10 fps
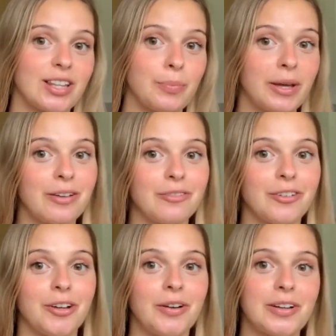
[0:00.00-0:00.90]
the pink
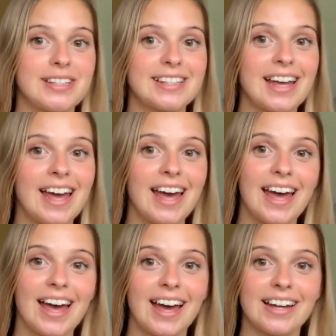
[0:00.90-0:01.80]
foods,
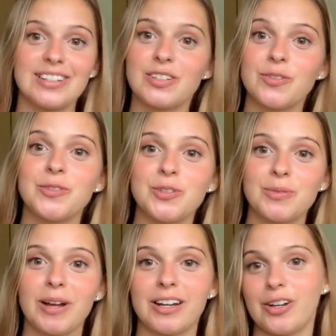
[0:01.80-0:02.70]
I discovered some
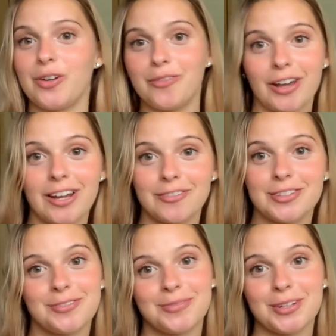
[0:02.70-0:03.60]
kind of new
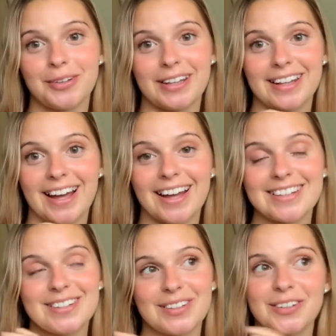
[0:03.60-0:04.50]
favourites from doing that.
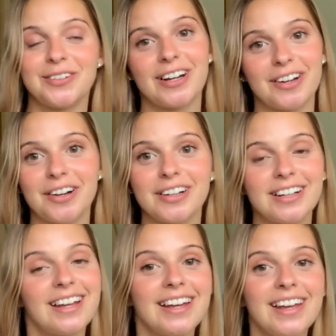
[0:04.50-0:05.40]
So I thought, why not
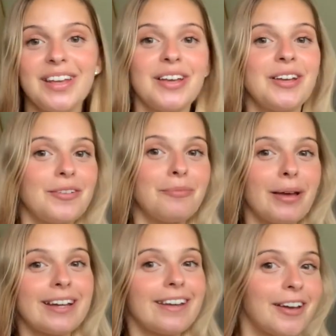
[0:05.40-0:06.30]

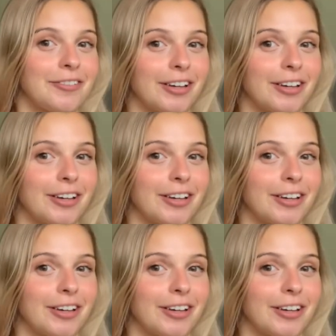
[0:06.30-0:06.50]
make a day of